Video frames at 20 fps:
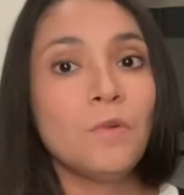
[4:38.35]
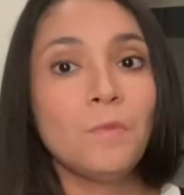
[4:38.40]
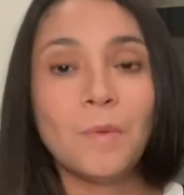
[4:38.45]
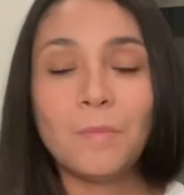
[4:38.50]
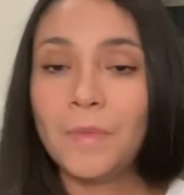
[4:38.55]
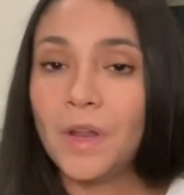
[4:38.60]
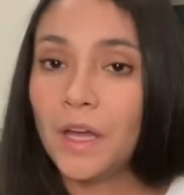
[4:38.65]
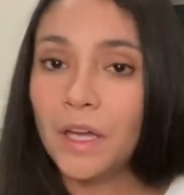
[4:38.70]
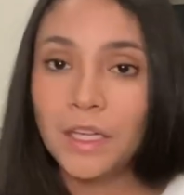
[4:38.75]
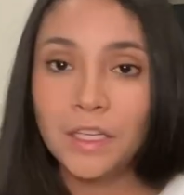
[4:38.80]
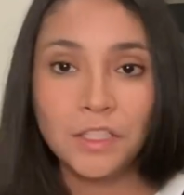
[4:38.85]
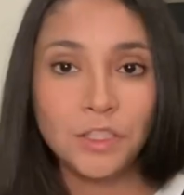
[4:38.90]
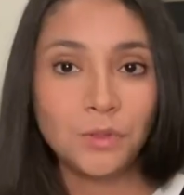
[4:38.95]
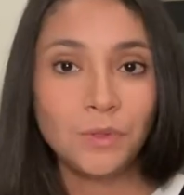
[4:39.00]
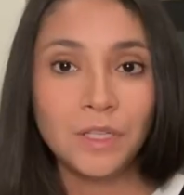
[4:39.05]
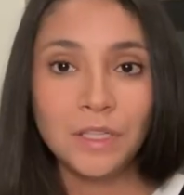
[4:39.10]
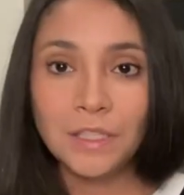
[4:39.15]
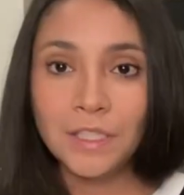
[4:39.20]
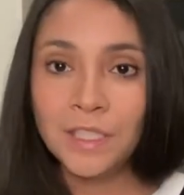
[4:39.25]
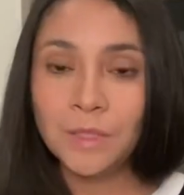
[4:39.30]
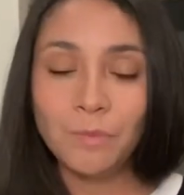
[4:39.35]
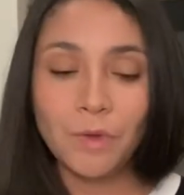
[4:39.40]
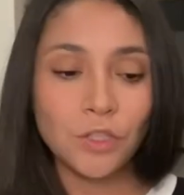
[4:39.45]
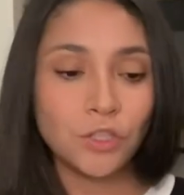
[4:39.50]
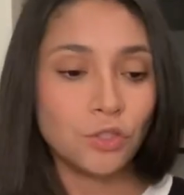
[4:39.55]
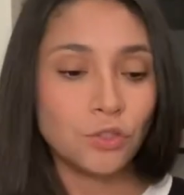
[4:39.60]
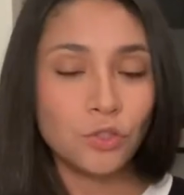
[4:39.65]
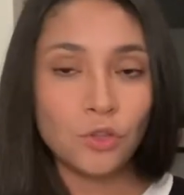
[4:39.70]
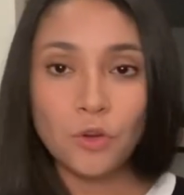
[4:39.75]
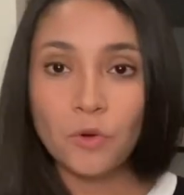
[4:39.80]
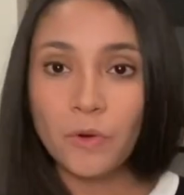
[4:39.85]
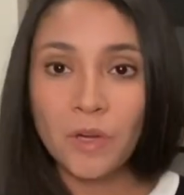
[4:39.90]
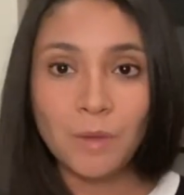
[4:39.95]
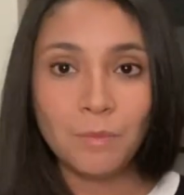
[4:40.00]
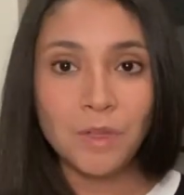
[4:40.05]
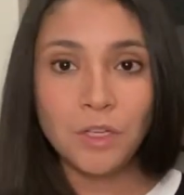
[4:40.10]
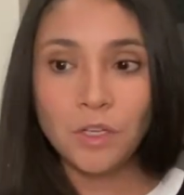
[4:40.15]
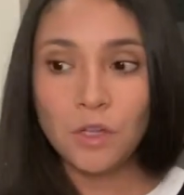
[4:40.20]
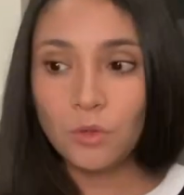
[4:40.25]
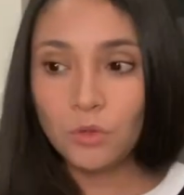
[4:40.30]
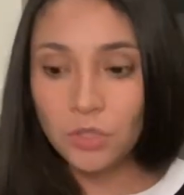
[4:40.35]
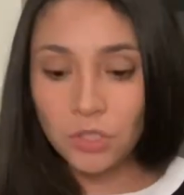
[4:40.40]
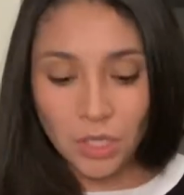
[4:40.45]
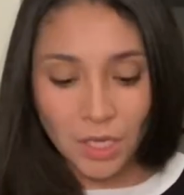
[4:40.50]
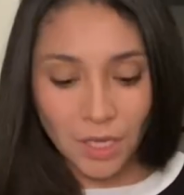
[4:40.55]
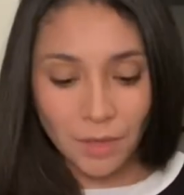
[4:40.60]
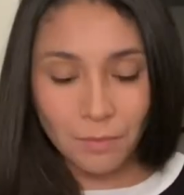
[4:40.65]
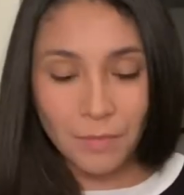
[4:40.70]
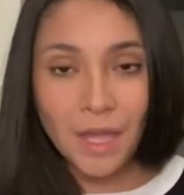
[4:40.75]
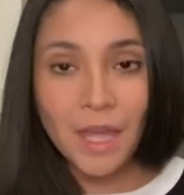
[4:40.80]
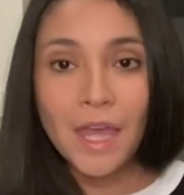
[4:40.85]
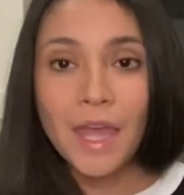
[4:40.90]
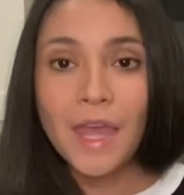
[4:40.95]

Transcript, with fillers: I'm not going to do anything special, no equipment, no gym.